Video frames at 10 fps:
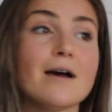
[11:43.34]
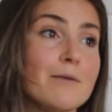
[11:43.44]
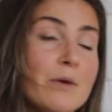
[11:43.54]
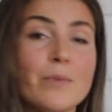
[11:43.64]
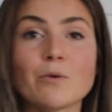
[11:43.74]

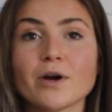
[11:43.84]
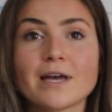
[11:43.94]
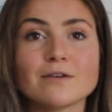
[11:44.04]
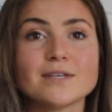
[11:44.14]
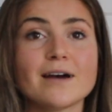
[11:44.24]
I'm in my
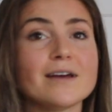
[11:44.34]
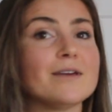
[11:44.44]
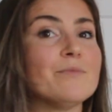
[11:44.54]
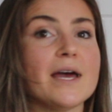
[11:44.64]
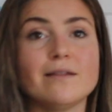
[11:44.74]
workout
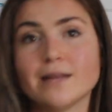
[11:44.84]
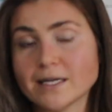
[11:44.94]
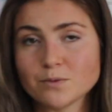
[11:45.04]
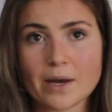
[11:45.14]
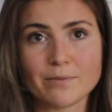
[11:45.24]
time, and
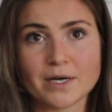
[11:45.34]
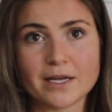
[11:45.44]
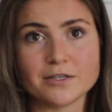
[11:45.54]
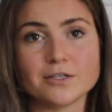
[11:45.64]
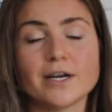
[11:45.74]
that's why I'm not
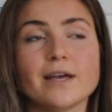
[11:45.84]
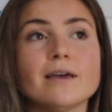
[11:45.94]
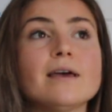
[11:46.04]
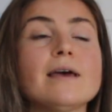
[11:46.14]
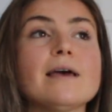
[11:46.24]

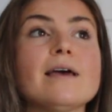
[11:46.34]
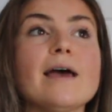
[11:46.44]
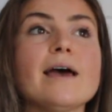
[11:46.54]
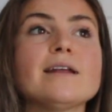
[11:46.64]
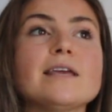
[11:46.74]
answering.
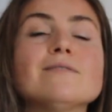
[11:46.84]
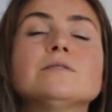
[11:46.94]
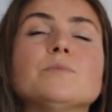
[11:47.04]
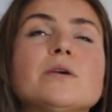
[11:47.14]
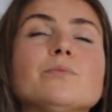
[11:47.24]
And it
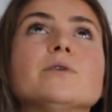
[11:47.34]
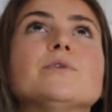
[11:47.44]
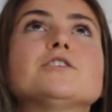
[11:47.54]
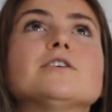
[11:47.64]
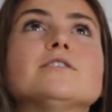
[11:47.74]
gives me
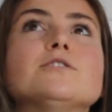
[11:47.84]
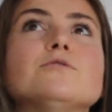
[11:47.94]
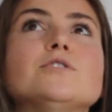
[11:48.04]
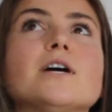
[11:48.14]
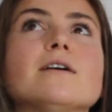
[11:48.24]
permission
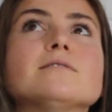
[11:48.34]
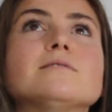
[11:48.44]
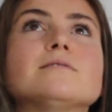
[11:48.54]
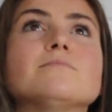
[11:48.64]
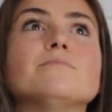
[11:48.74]
to
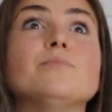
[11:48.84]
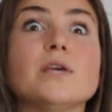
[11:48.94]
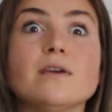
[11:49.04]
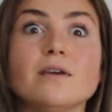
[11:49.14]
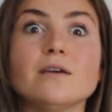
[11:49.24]
just
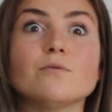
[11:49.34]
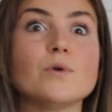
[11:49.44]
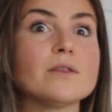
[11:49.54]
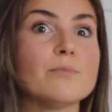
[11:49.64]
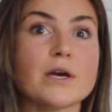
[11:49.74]
be
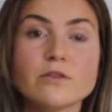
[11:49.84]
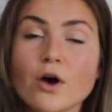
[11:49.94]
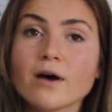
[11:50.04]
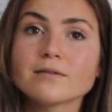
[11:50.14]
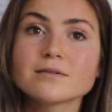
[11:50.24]
with my
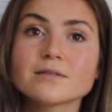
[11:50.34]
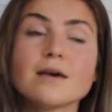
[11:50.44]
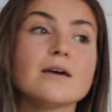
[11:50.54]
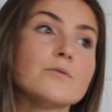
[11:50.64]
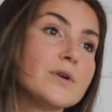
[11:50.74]
thoughts,
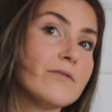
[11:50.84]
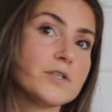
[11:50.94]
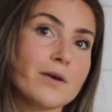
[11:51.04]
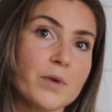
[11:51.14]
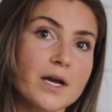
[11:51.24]

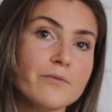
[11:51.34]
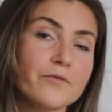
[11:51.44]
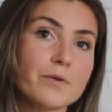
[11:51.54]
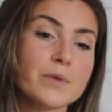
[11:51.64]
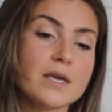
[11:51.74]
whatever's coming
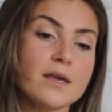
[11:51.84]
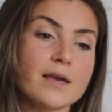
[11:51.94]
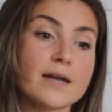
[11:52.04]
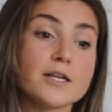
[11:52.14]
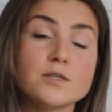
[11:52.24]
up for
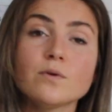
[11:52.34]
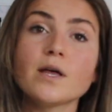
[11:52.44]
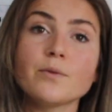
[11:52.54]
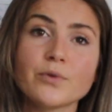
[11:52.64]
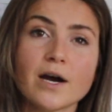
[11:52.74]
me. And I do a
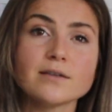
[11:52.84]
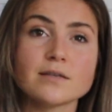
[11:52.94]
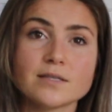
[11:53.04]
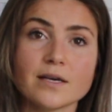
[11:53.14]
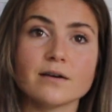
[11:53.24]
lot of
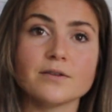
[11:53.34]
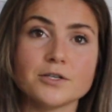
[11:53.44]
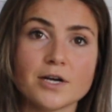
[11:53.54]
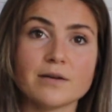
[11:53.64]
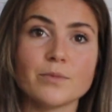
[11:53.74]
processing on
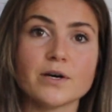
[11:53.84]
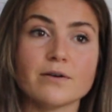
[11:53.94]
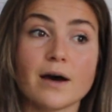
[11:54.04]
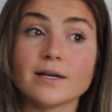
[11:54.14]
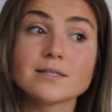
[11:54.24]
the
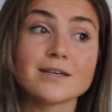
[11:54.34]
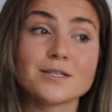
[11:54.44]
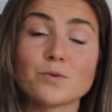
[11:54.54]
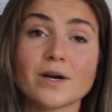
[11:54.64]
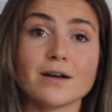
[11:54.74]
treadmill. Honestly,
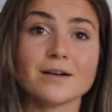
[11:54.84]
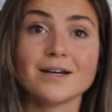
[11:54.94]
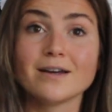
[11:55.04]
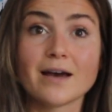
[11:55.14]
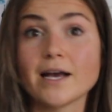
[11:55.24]
it's where
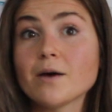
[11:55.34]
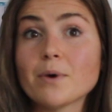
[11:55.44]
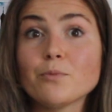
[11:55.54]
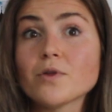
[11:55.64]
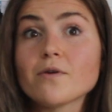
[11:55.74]
I come
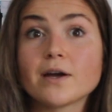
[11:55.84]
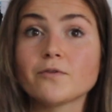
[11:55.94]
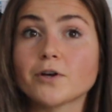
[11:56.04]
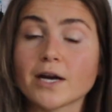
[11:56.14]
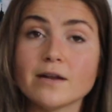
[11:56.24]
up with a lot
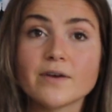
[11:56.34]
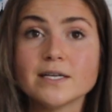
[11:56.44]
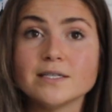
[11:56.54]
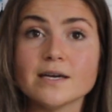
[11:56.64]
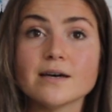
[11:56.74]
of creative
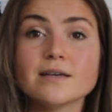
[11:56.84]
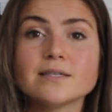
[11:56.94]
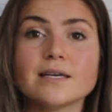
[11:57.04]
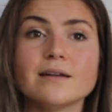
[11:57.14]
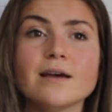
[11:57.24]

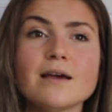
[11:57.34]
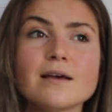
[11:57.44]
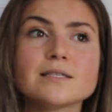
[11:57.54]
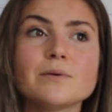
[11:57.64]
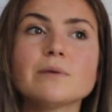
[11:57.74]
ideas, and
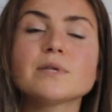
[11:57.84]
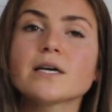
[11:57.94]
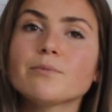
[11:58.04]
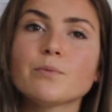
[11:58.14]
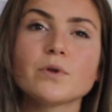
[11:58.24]
sometimes I
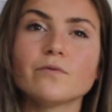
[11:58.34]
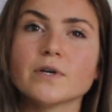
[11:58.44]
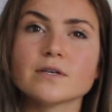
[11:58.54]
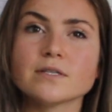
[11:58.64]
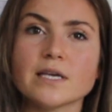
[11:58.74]
come up with
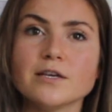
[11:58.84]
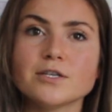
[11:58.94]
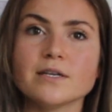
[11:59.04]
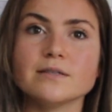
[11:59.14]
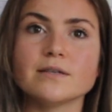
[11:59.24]

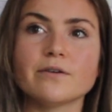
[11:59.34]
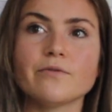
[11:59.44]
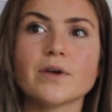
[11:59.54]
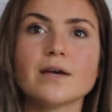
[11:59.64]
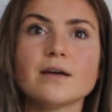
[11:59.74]
realizations
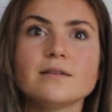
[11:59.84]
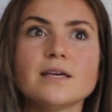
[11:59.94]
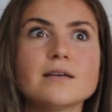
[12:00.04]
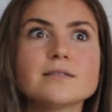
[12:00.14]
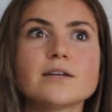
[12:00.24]
of
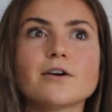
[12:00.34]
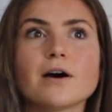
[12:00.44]
things that are